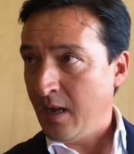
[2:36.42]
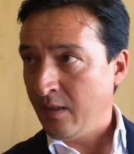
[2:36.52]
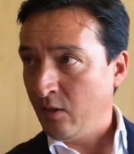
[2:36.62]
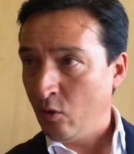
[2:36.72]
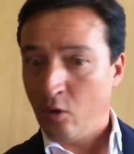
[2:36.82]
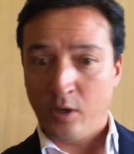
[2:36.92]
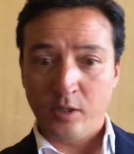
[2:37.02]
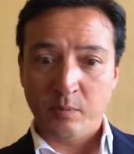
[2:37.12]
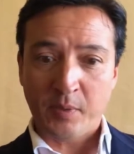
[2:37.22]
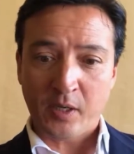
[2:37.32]
and the
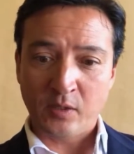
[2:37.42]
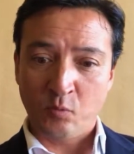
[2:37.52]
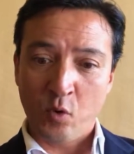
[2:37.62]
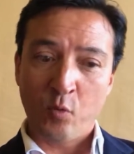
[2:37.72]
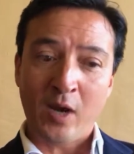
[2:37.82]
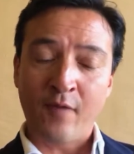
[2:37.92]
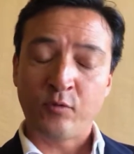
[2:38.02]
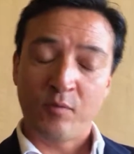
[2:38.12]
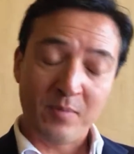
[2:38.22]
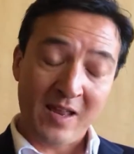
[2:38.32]
lawyers, because we would have
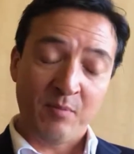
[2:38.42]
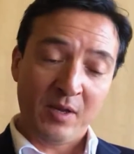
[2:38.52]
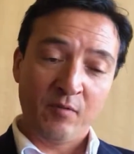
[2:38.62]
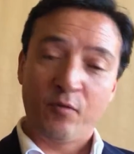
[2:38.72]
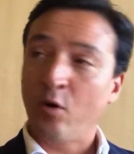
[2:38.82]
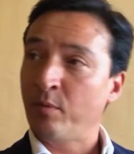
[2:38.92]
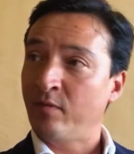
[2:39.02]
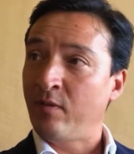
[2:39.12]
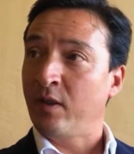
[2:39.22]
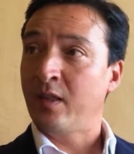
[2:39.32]
to then be informed
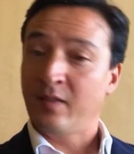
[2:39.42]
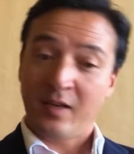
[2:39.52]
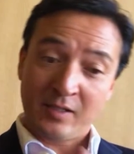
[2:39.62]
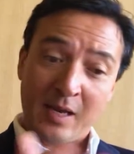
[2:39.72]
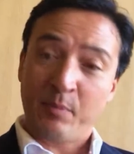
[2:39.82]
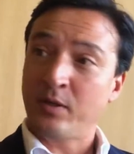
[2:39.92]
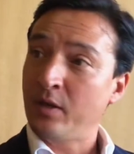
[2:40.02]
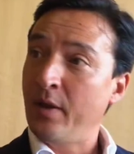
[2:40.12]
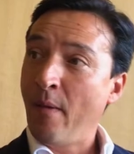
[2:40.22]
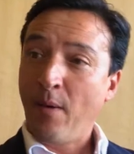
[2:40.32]
of everything that has
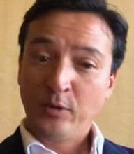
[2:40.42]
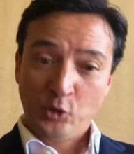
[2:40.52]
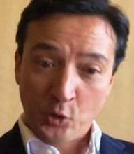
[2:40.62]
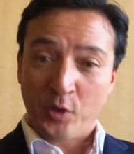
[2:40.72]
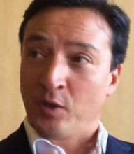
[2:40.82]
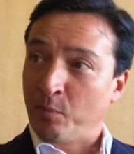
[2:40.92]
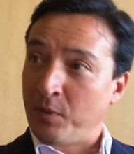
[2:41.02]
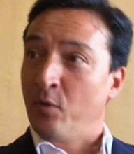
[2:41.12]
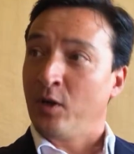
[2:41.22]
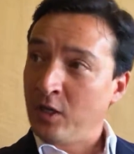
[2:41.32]
happened during the
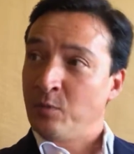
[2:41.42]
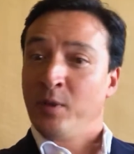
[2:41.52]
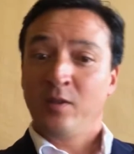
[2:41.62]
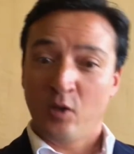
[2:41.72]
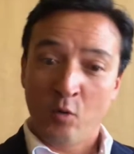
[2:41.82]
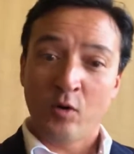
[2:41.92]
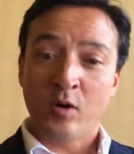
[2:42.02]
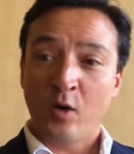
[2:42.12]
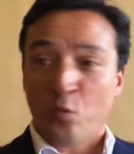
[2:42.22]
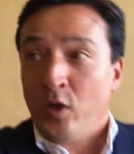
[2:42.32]
period he's been the owner,
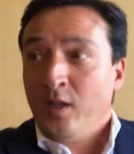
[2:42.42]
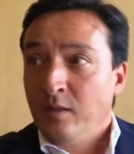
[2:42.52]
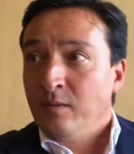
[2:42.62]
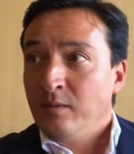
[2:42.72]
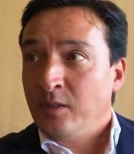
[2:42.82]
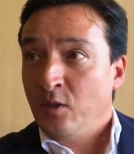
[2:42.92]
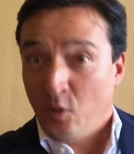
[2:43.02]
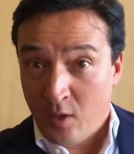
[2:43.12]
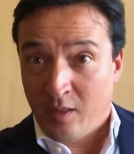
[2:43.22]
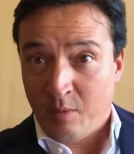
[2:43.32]
and we didn't
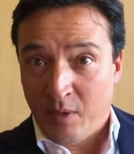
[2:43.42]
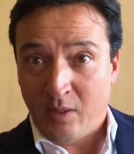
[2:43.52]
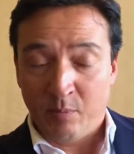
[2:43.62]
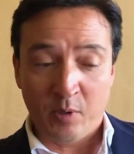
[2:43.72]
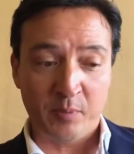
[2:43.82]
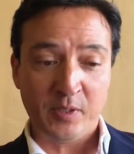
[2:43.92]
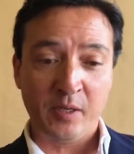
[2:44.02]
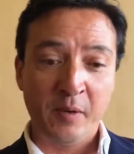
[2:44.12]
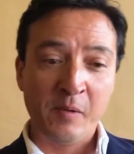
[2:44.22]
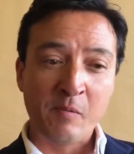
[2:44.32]
know anything about that
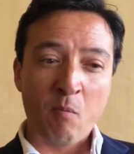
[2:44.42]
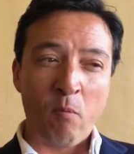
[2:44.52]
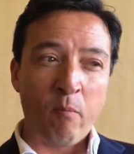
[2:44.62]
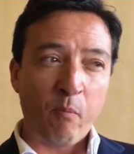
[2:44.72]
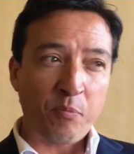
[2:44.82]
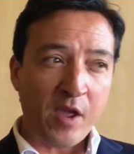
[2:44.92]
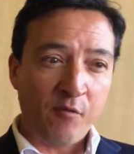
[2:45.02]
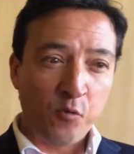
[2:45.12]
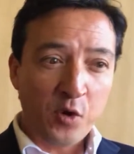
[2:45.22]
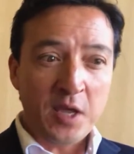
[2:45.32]
property.
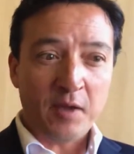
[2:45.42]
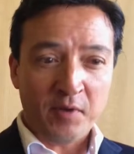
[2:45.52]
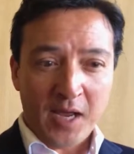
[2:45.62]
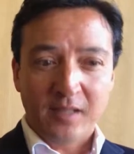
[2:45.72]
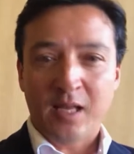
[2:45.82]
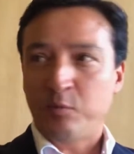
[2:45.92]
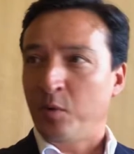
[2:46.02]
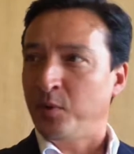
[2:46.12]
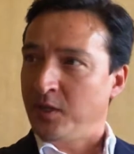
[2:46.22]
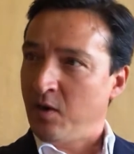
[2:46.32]
If we have had that
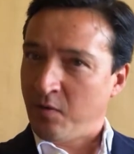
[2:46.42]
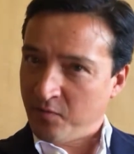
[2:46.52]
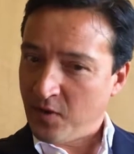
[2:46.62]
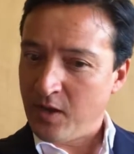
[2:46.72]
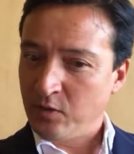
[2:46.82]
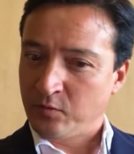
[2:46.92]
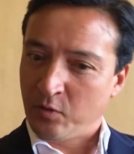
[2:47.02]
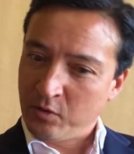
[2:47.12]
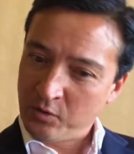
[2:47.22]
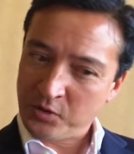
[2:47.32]
property in our files
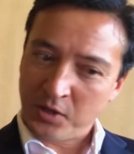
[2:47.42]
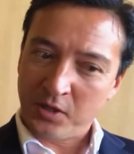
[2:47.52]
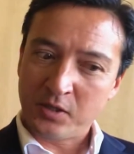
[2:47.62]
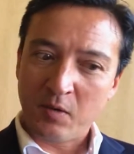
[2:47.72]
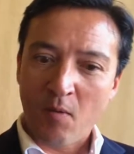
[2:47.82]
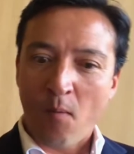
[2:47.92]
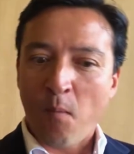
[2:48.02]
for all those years,